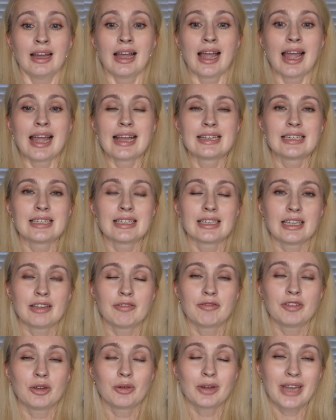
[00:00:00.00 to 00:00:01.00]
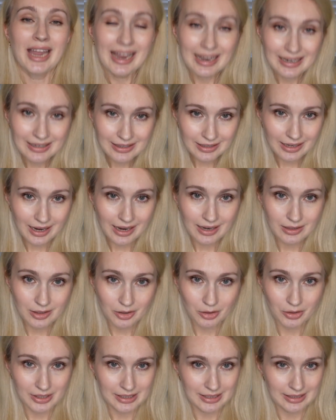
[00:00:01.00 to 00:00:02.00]
And if you can't get
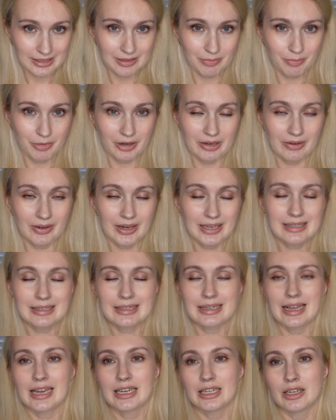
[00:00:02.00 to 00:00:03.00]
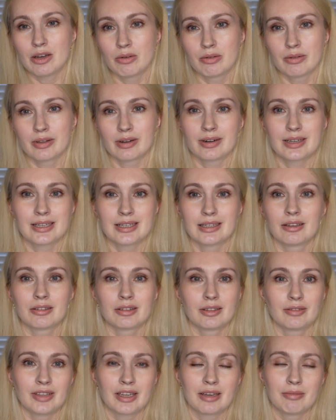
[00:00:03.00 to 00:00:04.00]
US experience, I know there is a lot
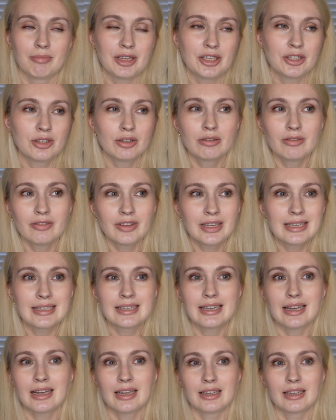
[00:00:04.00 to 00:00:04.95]
of like B2 visa,